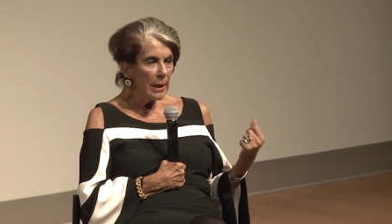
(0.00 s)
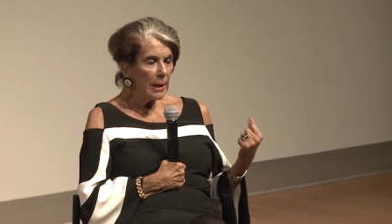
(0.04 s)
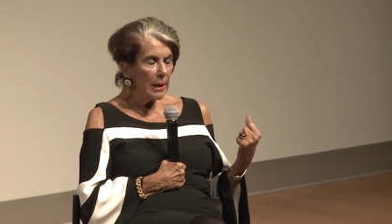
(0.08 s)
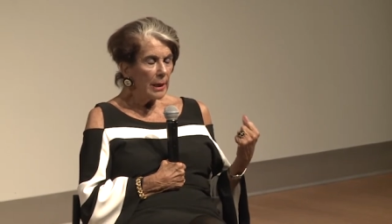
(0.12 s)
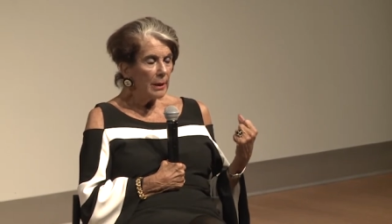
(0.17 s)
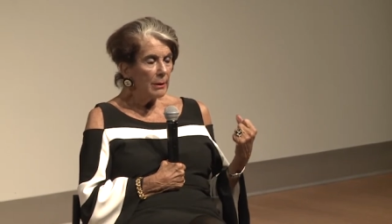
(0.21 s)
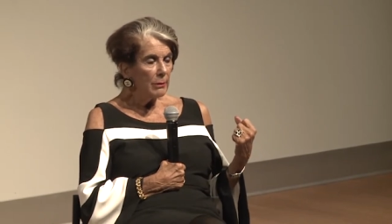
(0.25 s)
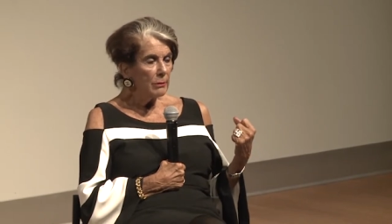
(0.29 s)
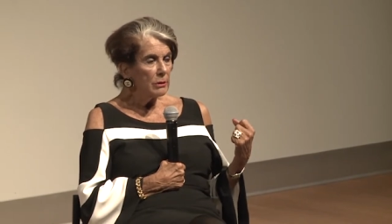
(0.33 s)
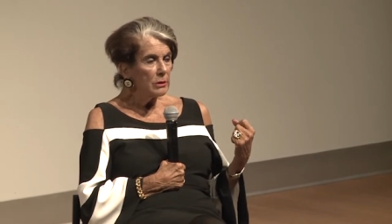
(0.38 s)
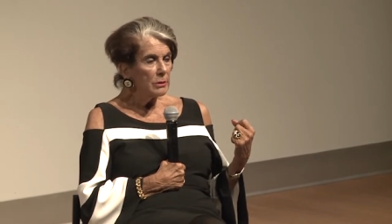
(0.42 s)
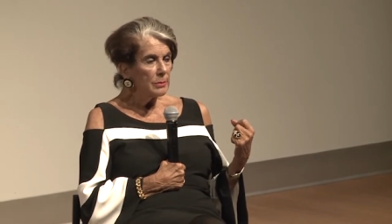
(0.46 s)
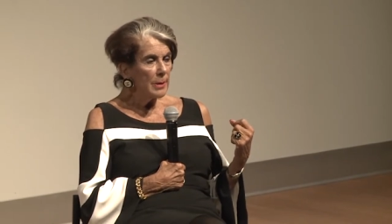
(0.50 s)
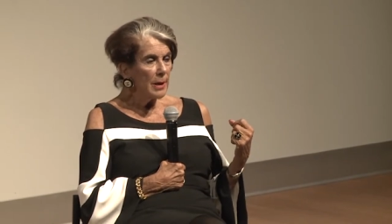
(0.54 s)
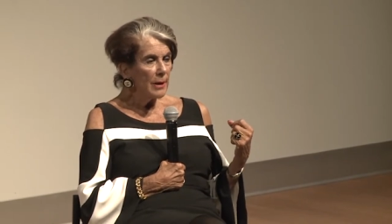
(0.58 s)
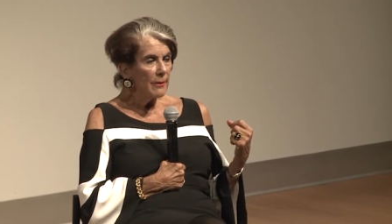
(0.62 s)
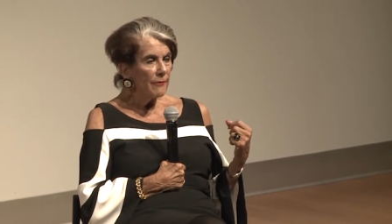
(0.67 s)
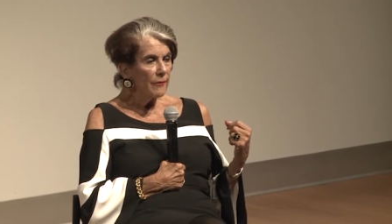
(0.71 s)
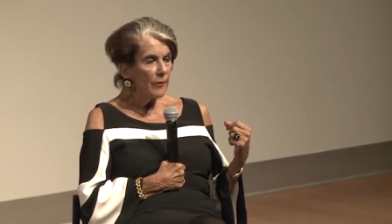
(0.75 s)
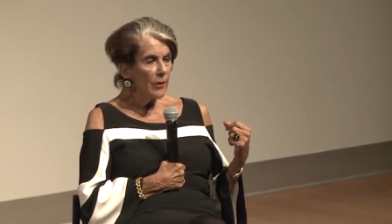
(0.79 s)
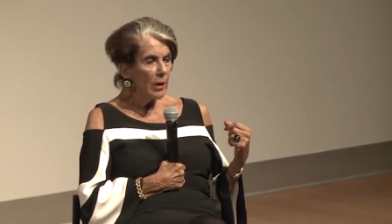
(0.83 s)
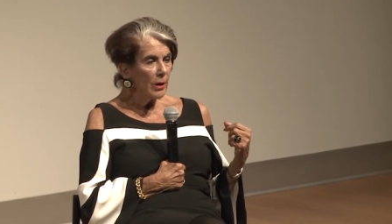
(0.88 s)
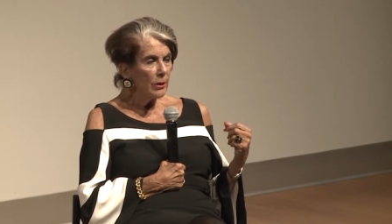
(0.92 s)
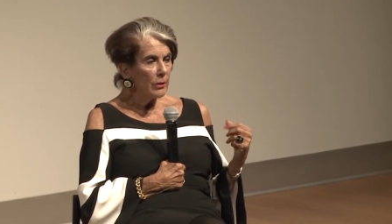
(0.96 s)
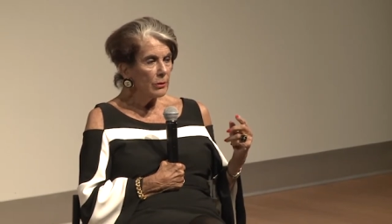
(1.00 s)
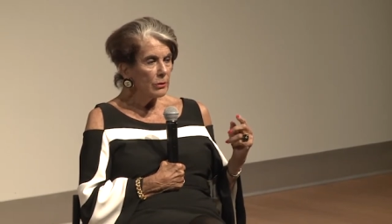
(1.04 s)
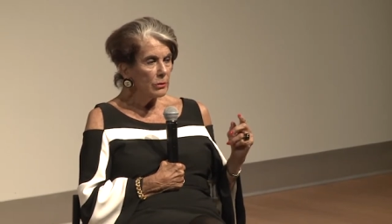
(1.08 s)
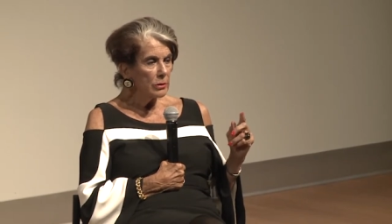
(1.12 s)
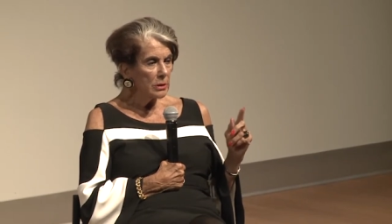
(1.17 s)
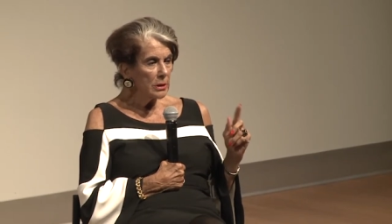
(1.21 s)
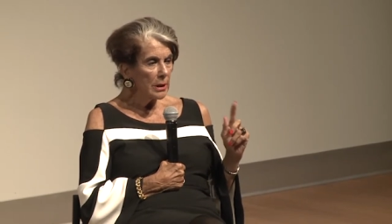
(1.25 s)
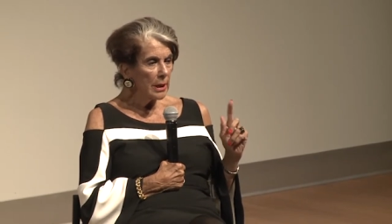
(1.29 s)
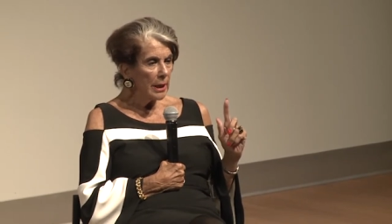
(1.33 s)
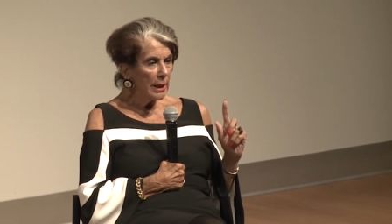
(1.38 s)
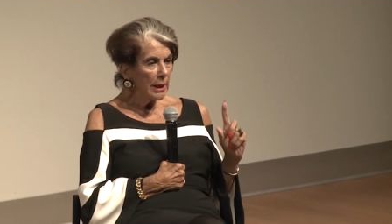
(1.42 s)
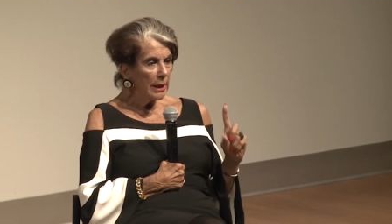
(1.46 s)
It was my
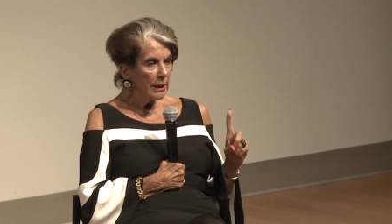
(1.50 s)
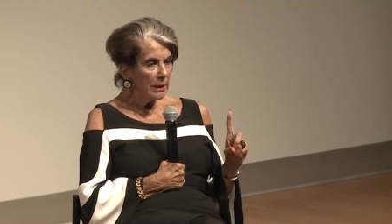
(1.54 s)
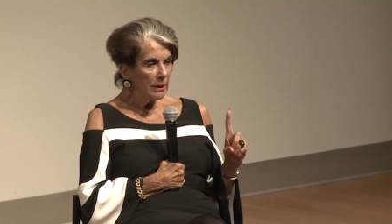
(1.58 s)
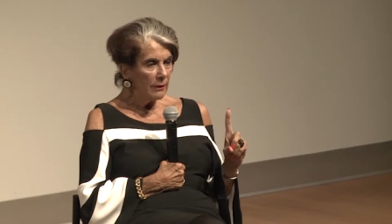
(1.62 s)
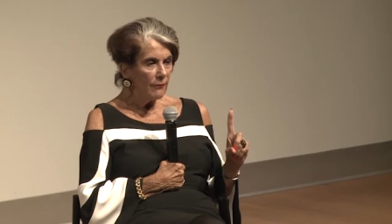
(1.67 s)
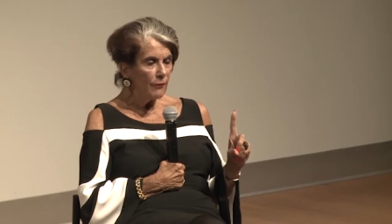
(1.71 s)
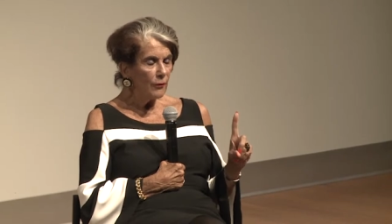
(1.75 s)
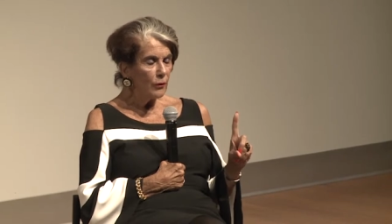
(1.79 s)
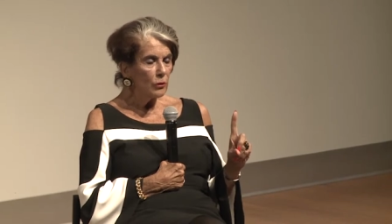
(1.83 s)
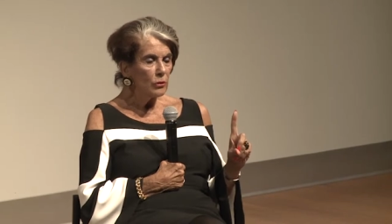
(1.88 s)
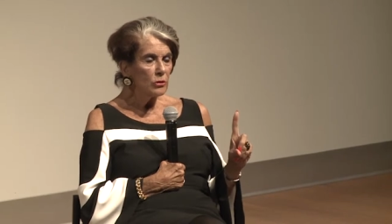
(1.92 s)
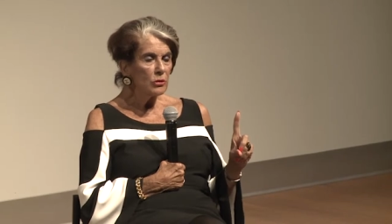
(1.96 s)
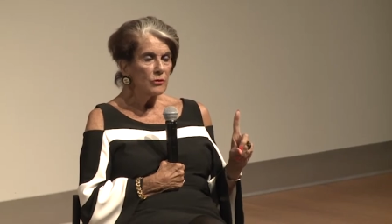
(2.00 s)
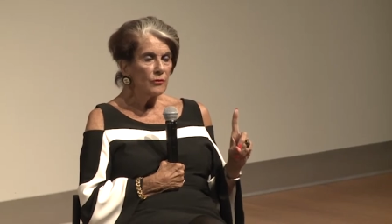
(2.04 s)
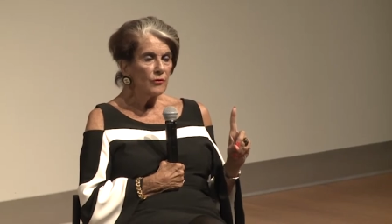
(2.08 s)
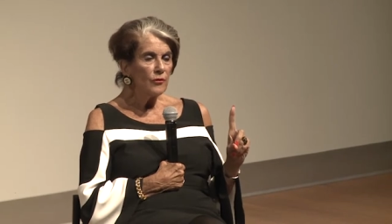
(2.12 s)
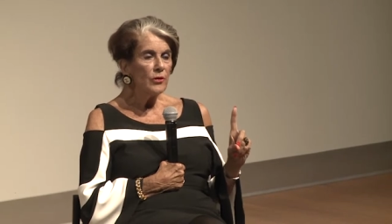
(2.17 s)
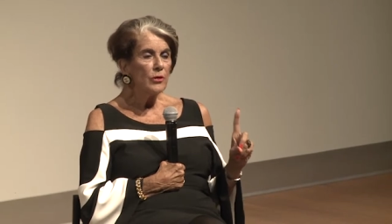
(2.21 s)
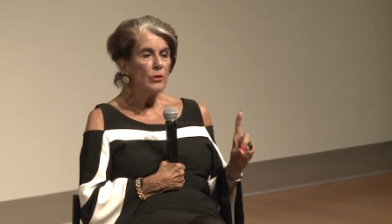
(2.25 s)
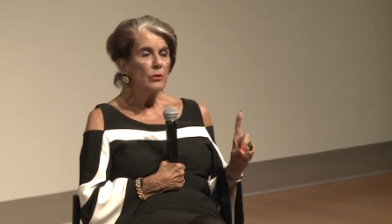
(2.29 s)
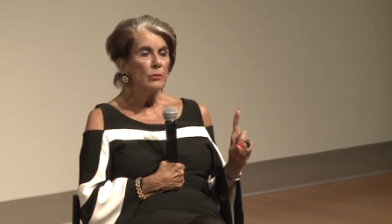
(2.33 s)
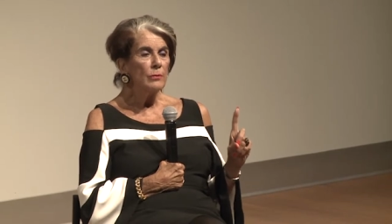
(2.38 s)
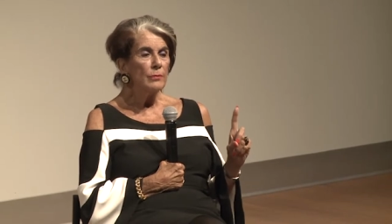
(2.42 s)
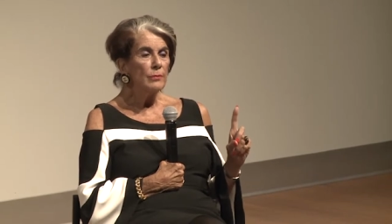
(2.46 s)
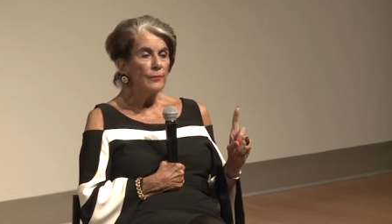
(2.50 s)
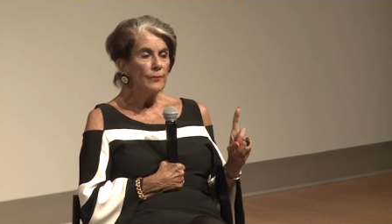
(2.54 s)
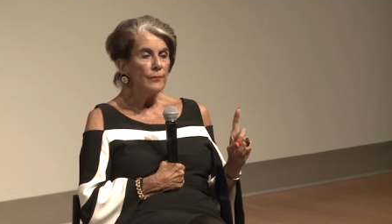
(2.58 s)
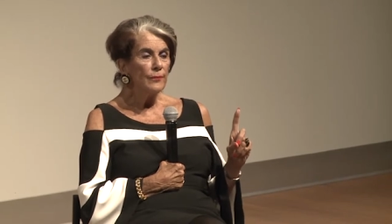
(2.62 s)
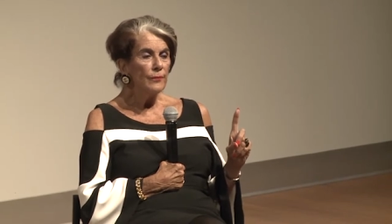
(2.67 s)
father's 81st film,